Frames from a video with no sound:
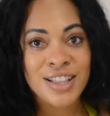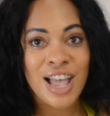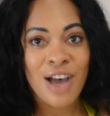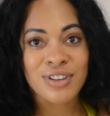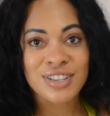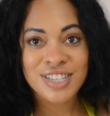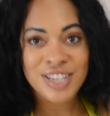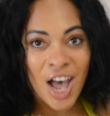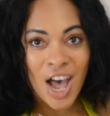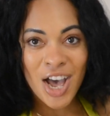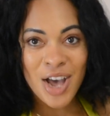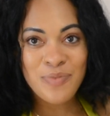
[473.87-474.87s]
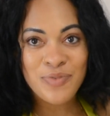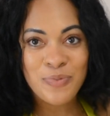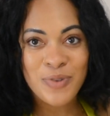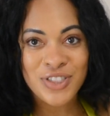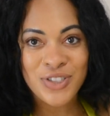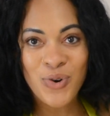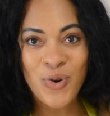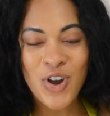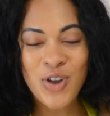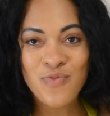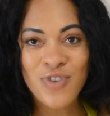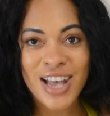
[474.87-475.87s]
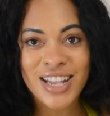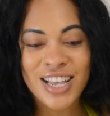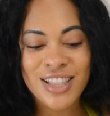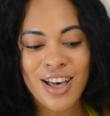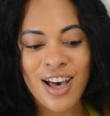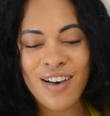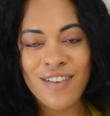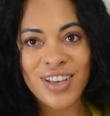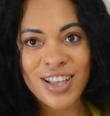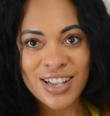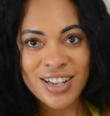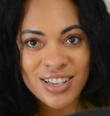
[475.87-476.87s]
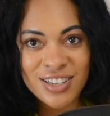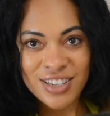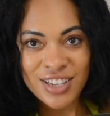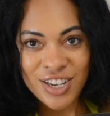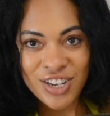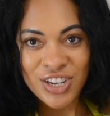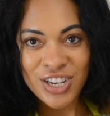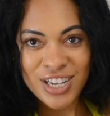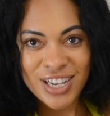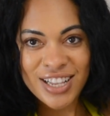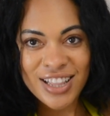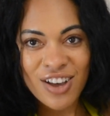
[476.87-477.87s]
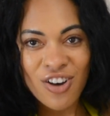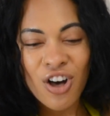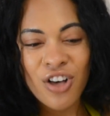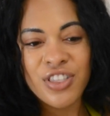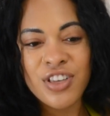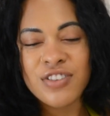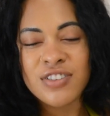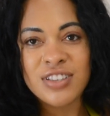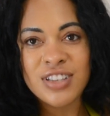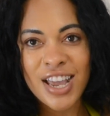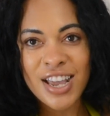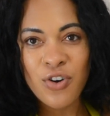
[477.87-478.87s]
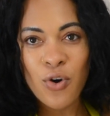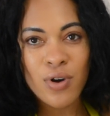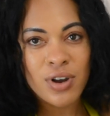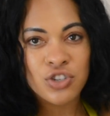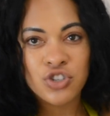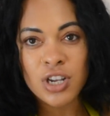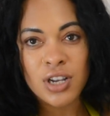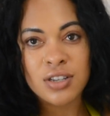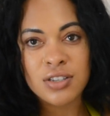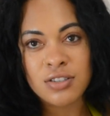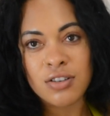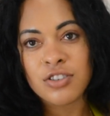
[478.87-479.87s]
Now it's time to put the cornbread in the oven. It doesn't look good. Like all these like corn chunks are